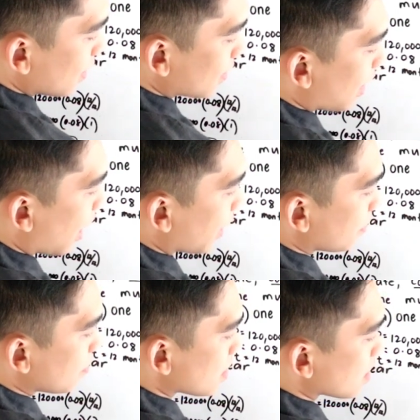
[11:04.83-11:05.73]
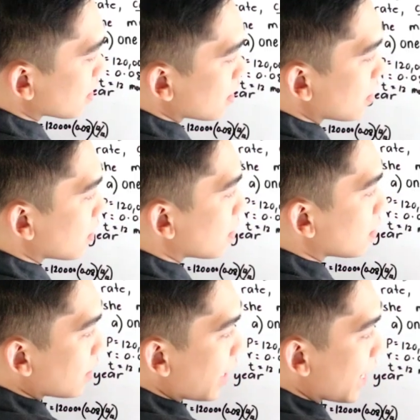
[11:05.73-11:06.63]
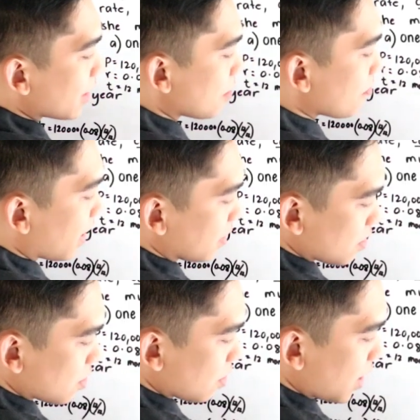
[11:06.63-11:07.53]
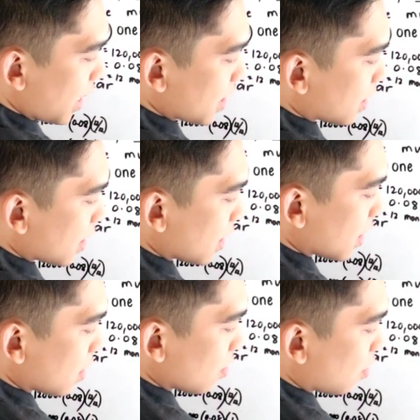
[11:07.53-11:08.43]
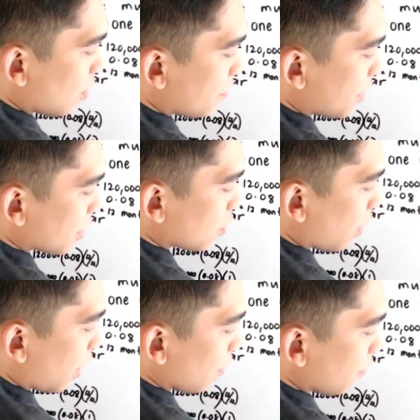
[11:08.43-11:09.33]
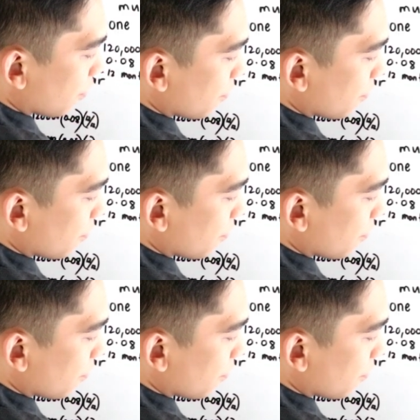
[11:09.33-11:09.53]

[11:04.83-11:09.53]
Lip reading: times 18 months. So 18 over 12.